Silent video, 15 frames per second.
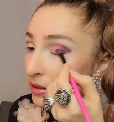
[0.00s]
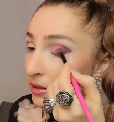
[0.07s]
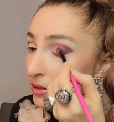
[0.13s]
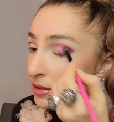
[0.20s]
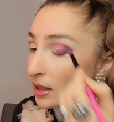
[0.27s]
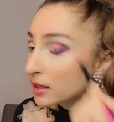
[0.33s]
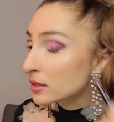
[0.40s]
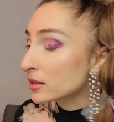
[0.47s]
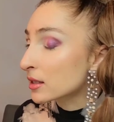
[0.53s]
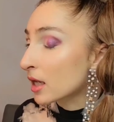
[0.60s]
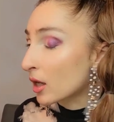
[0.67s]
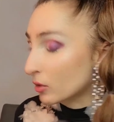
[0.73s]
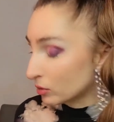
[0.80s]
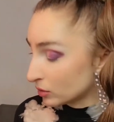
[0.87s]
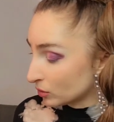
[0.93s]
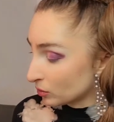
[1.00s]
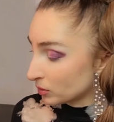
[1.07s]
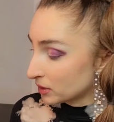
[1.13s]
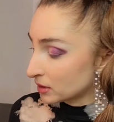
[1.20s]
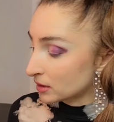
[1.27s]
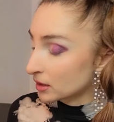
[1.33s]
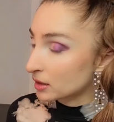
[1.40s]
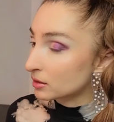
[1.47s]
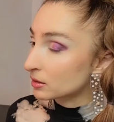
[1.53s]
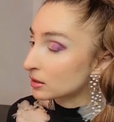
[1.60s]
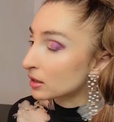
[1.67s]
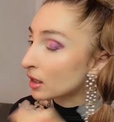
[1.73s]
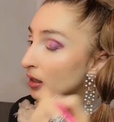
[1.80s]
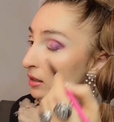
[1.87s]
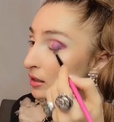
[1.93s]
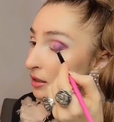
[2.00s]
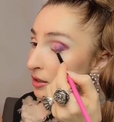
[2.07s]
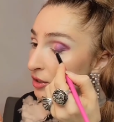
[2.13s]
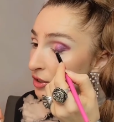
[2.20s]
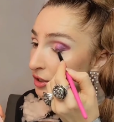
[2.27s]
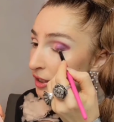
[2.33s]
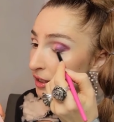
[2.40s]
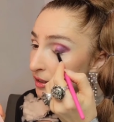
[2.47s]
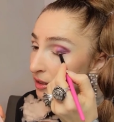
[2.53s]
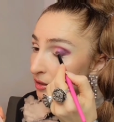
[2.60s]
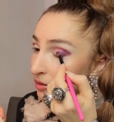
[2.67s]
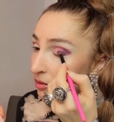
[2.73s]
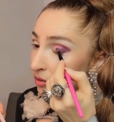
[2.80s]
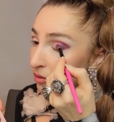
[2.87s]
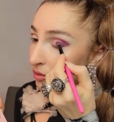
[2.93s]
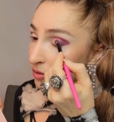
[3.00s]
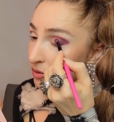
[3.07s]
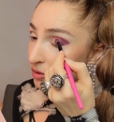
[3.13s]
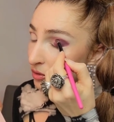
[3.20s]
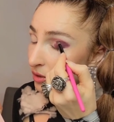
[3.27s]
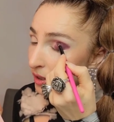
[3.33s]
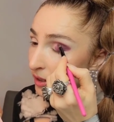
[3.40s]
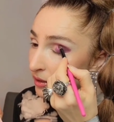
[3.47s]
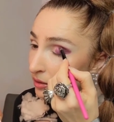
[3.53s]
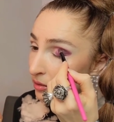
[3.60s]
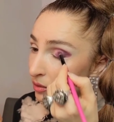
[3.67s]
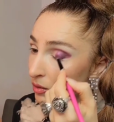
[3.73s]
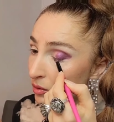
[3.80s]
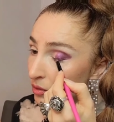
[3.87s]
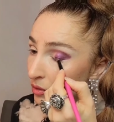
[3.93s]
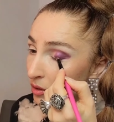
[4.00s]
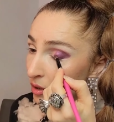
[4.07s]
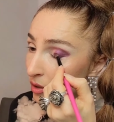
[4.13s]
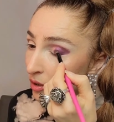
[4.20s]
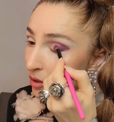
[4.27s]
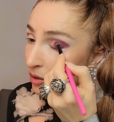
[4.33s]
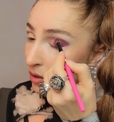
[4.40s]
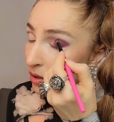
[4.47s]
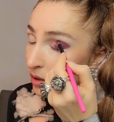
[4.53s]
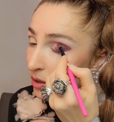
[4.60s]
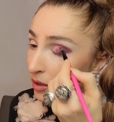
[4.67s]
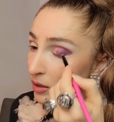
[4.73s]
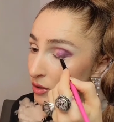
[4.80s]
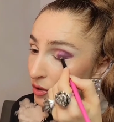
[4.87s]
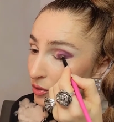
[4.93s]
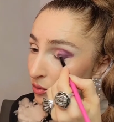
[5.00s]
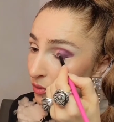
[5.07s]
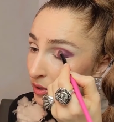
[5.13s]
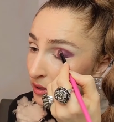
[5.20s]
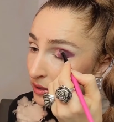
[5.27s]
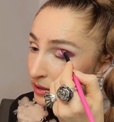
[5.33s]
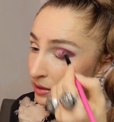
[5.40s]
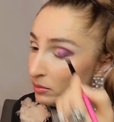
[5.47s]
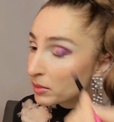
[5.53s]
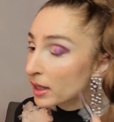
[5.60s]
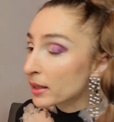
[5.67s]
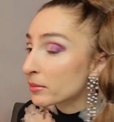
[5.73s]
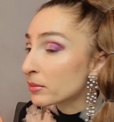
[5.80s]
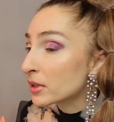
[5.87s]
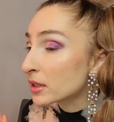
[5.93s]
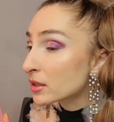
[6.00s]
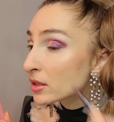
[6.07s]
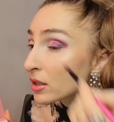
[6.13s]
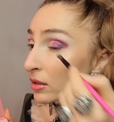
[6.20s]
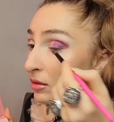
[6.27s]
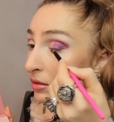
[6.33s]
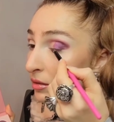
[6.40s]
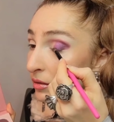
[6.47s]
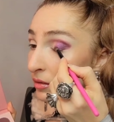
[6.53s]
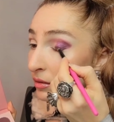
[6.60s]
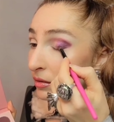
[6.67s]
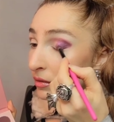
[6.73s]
stands out with the darker shade. And also I go towards my middle,